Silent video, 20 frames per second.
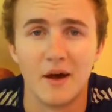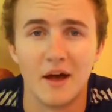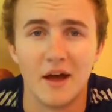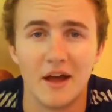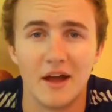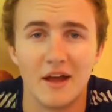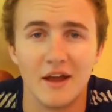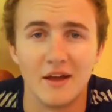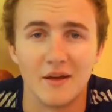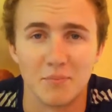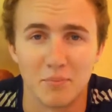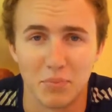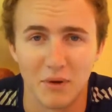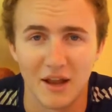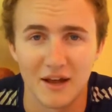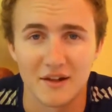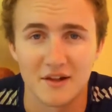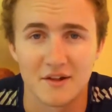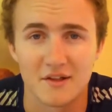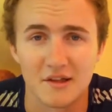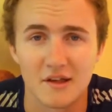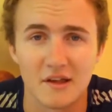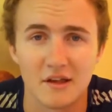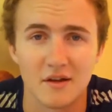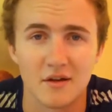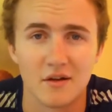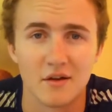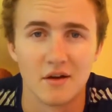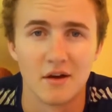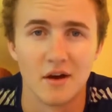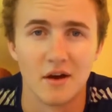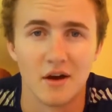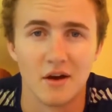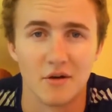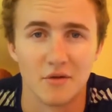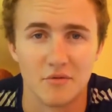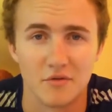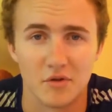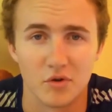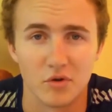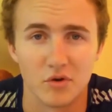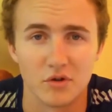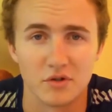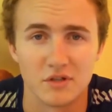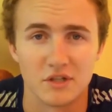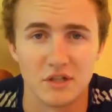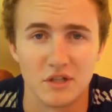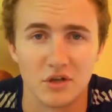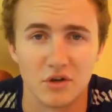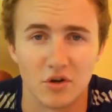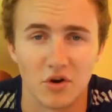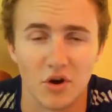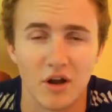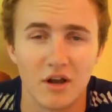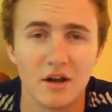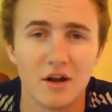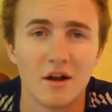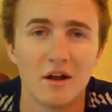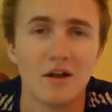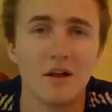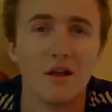a Black Sea resort in Ukraine.